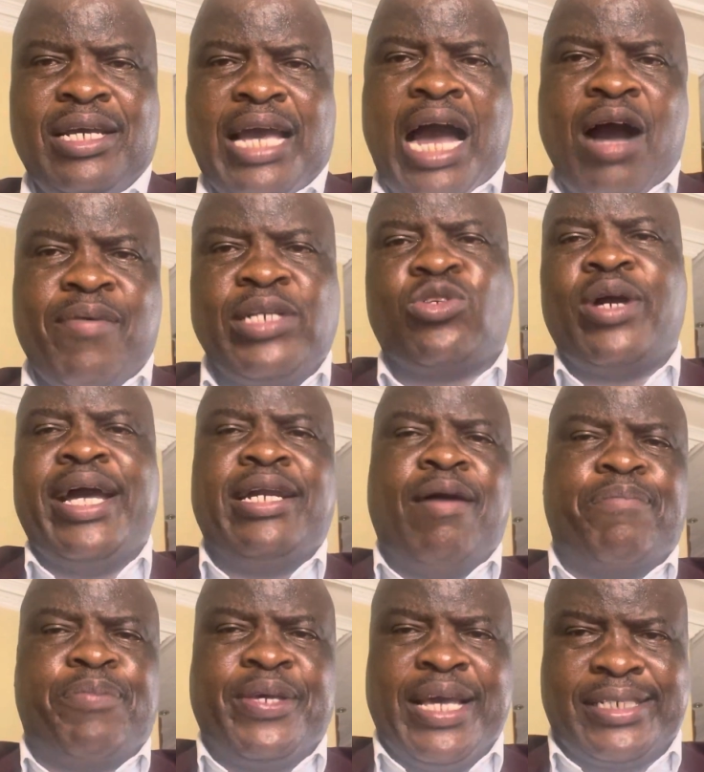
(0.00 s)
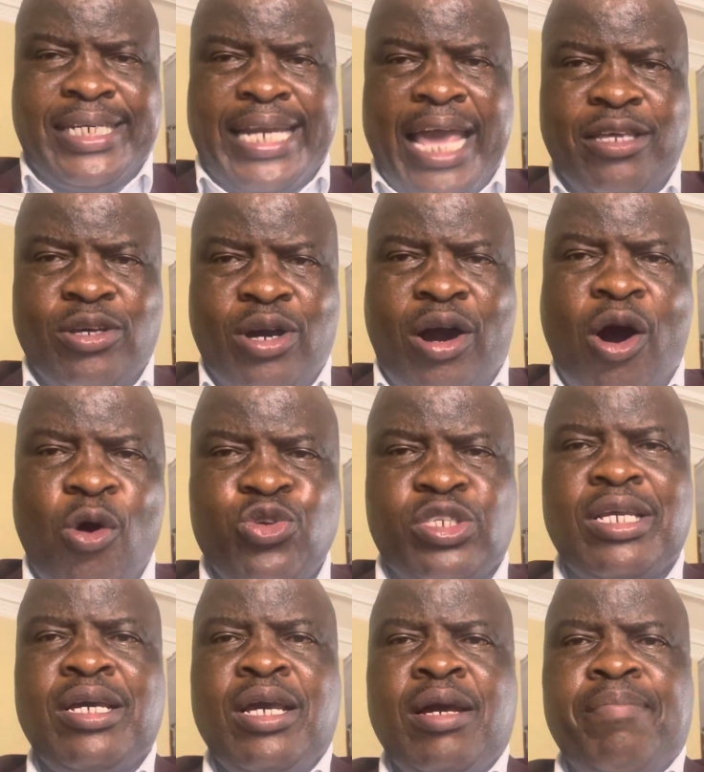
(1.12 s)
I want to end up here today, your host,
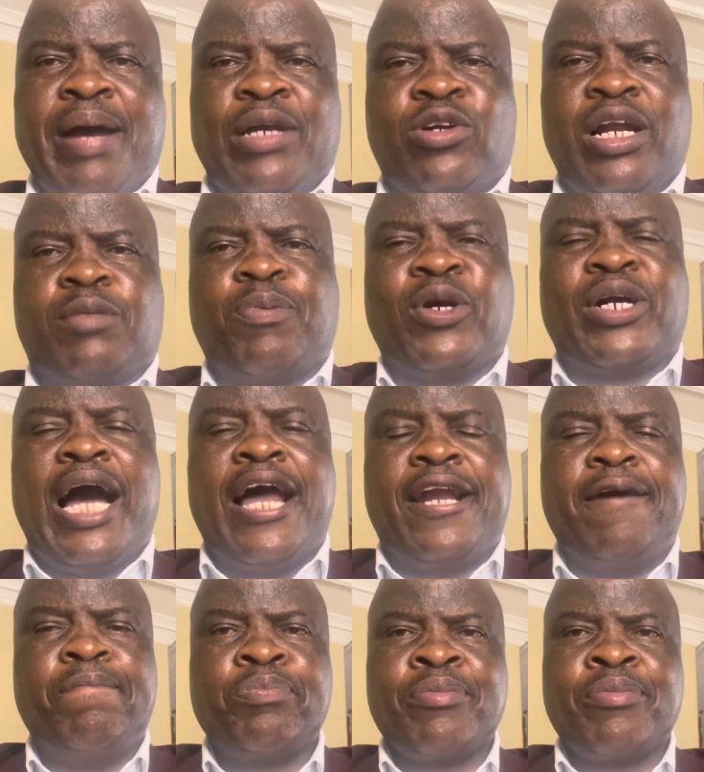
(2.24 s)
Micornus Phokane,